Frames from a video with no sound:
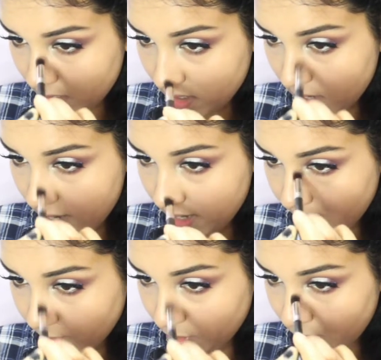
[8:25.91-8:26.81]
And
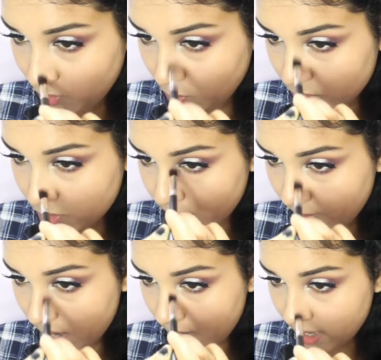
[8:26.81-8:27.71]
I'm gonna use
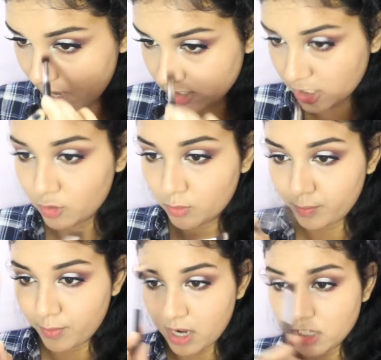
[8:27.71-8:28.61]
my eyeshadow
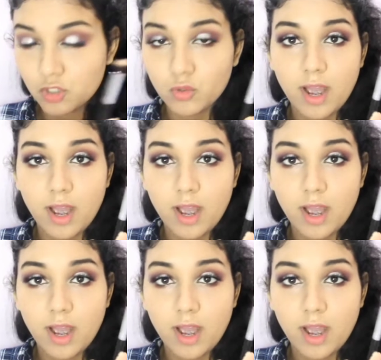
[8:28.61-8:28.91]
brush.